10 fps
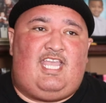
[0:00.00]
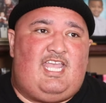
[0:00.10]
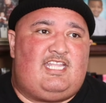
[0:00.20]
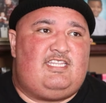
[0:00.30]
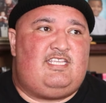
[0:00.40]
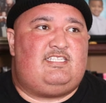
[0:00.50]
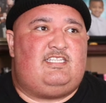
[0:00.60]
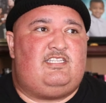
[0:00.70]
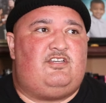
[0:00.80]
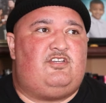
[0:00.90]
Anthony's
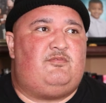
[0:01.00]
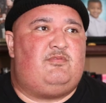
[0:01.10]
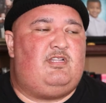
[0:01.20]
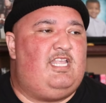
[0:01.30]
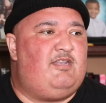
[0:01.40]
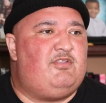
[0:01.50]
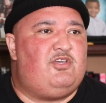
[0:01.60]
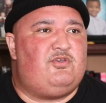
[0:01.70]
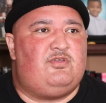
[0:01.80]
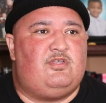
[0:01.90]
and let them
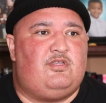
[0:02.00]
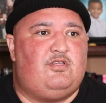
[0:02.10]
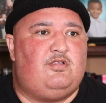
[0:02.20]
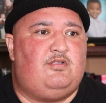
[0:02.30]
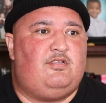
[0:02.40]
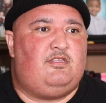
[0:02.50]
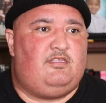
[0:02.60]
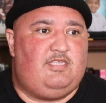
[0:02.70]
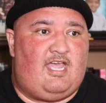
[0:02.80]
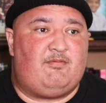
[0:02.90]
know
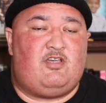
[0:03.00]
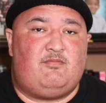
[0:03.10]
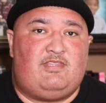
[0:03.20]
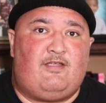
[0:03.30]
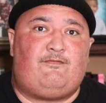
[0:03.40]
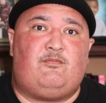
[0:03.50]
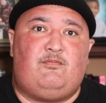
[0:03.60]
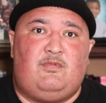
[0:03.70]
that I'm coming there for